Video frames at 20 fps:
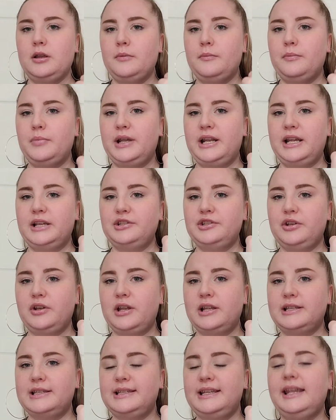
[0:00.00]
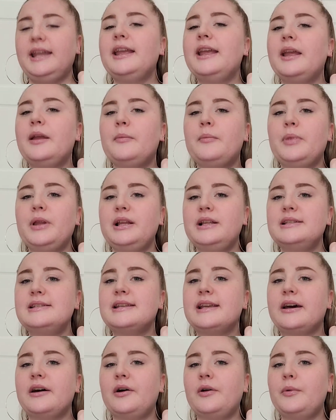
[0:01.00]
but as you can see, it blends
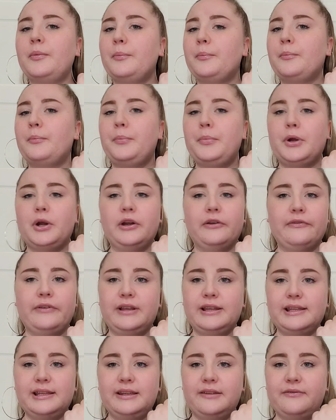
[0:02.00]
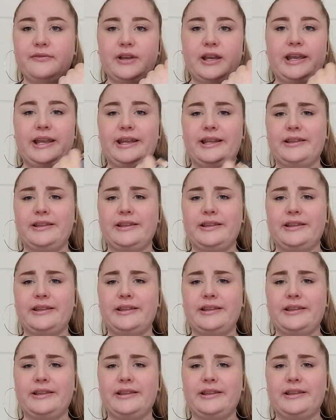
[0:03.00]
out perfectly fine.